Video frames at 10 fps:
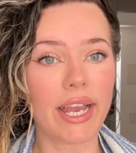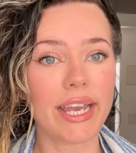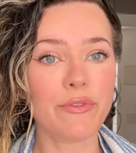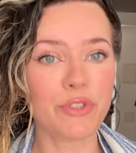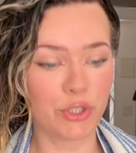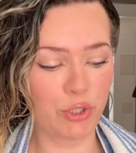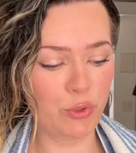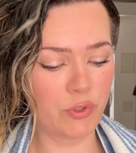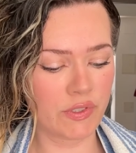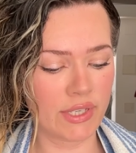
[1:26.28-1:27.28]
have
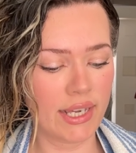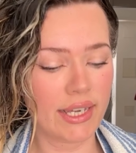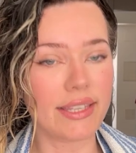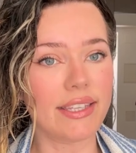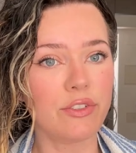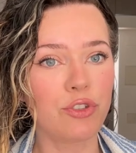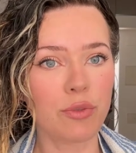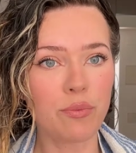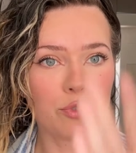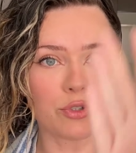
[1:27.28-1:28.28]
used this
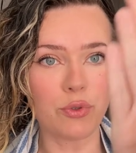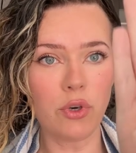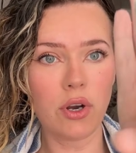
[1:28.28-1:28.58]
shampoo.